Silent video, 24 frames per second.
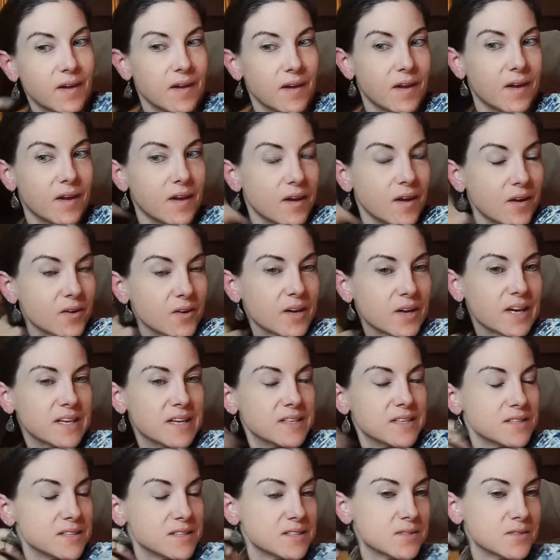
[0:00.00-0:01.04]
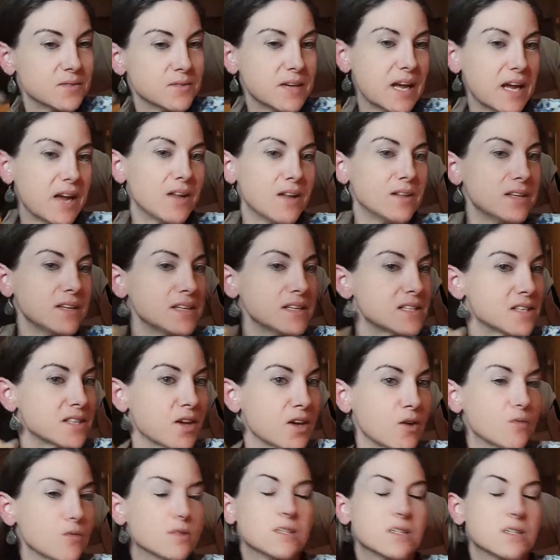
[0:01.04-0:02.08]
Okay, so now let's go
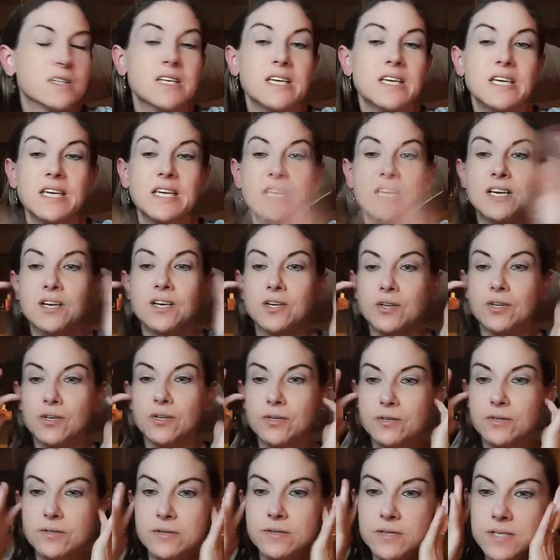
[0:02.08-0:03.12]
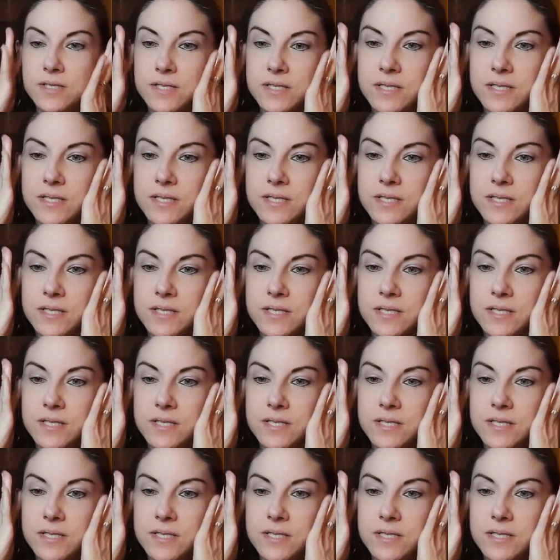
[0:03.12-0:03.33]
to the ears.